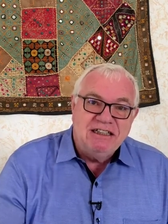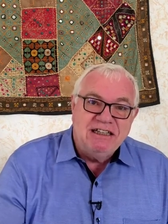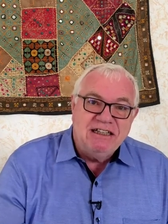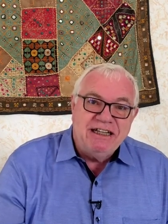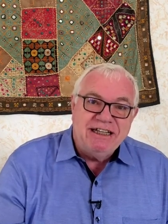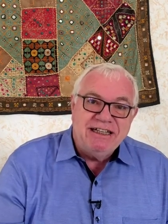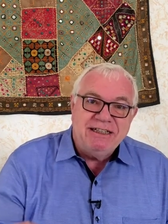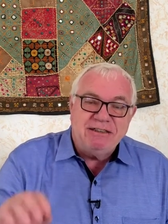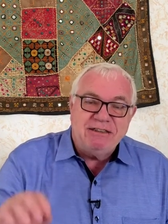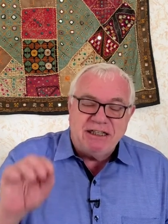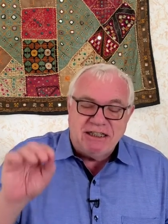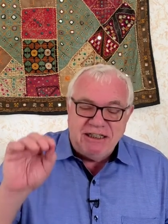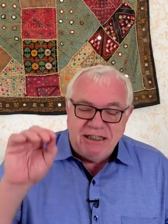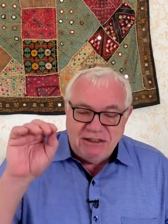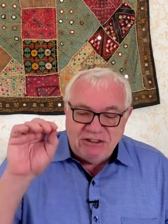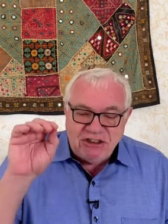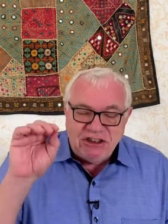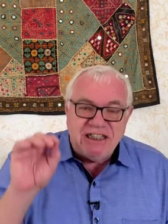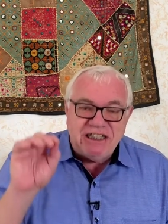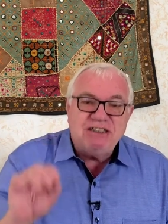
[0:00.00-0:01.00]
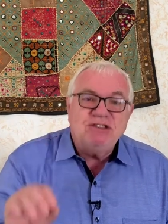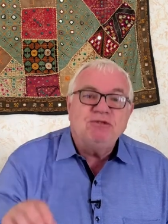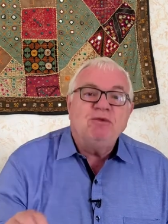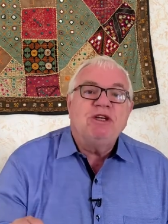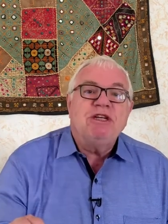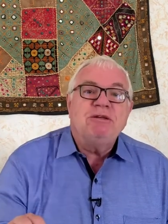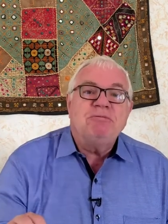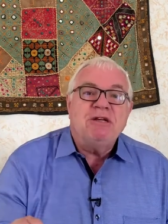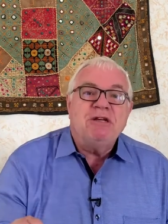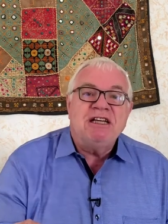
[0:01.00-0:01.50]
He says
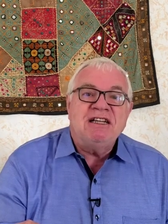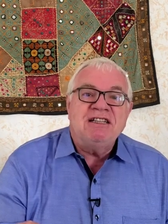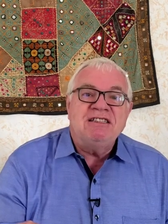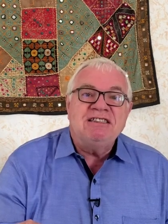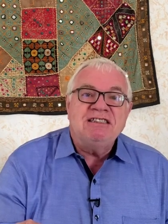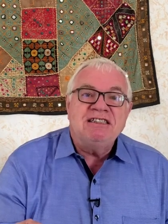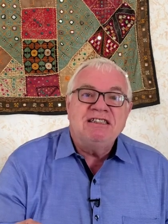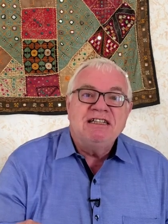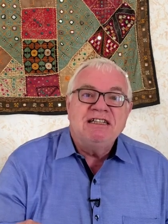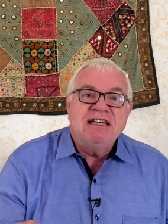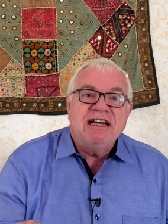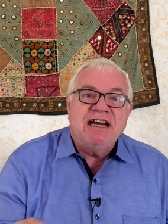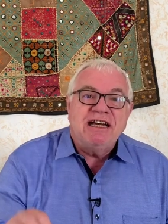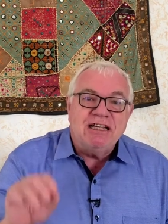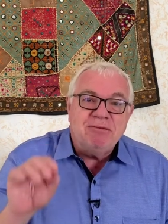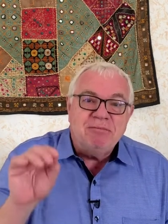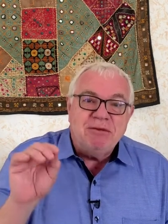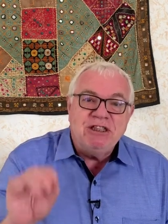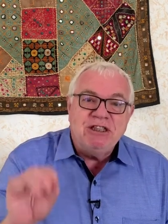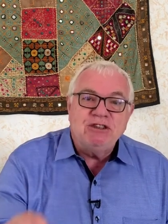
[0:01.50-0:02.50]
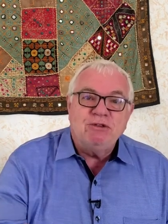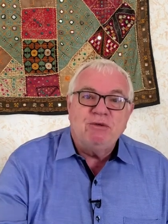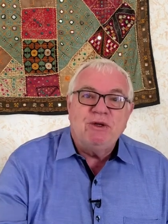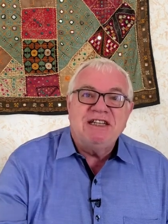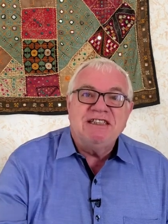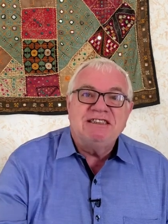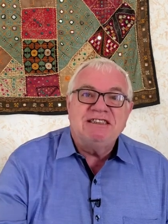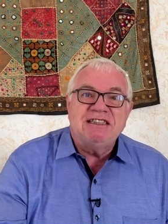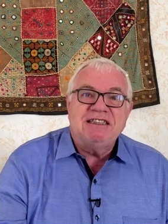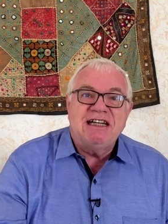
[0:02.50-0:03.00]
what he means, and he means what
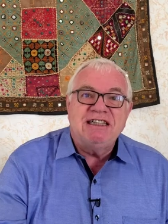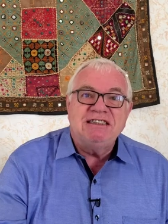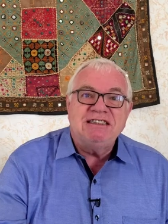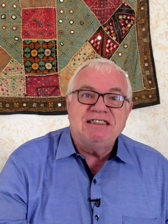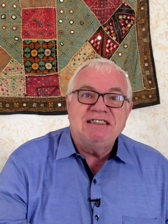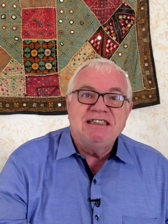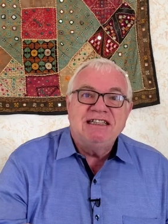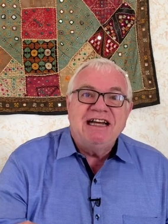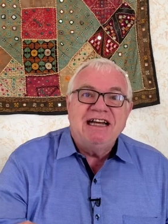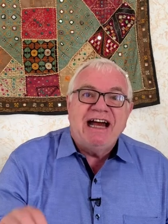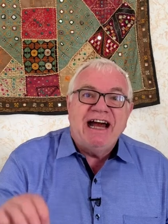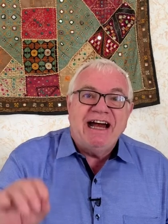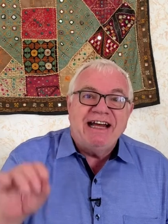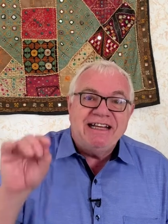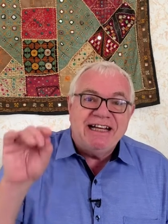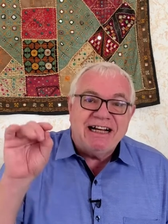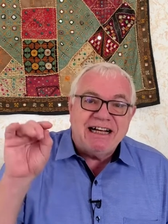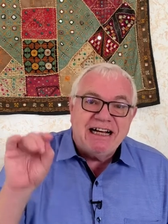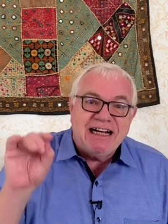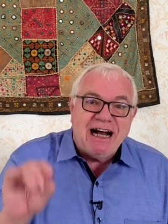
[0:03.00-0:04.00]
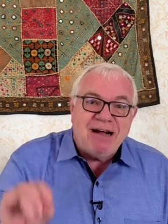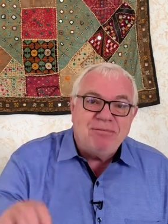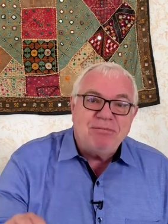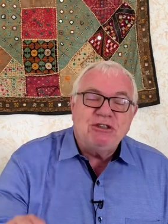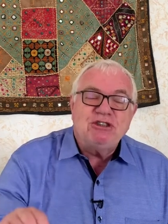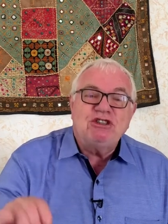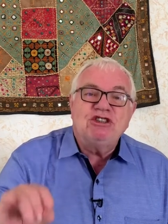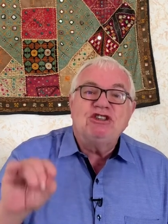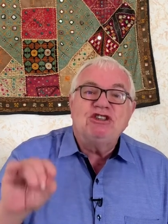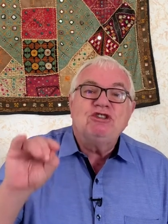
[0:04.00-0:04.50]
he says, and he
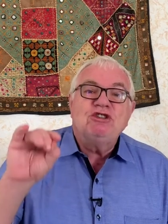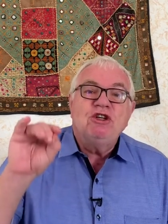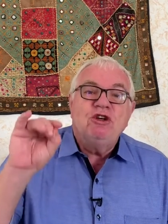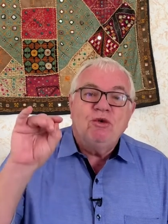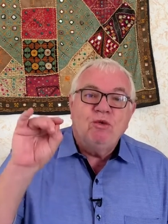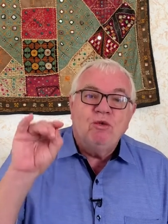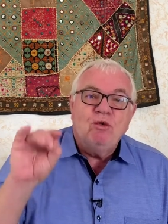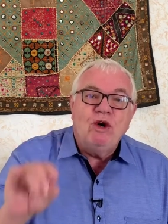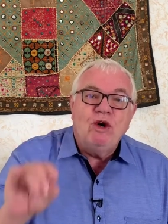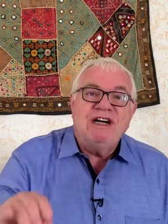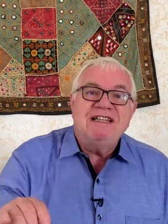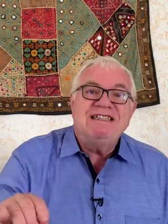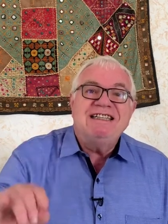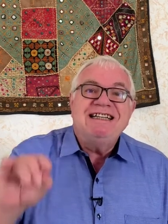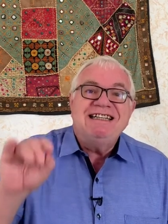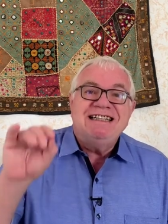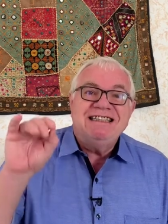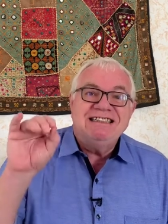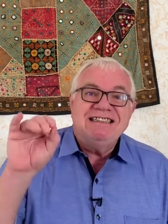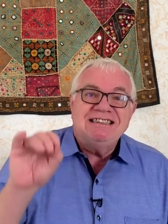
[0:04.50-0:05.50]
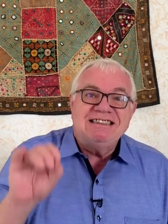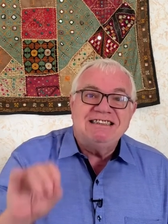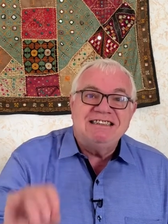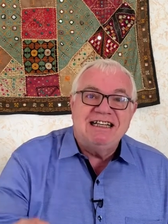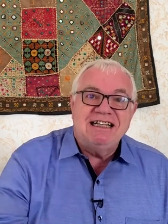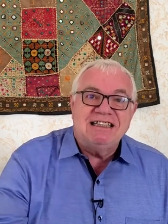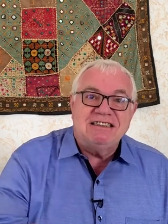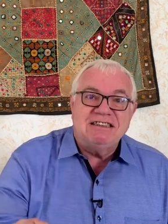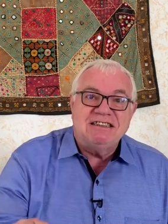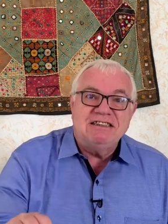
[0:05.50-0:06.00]
accomplishes what he
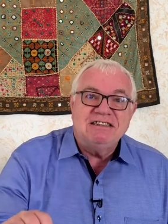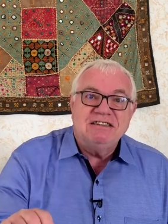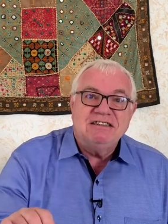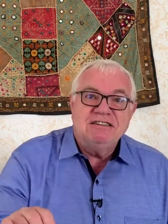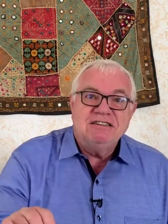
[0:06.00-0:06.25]
says.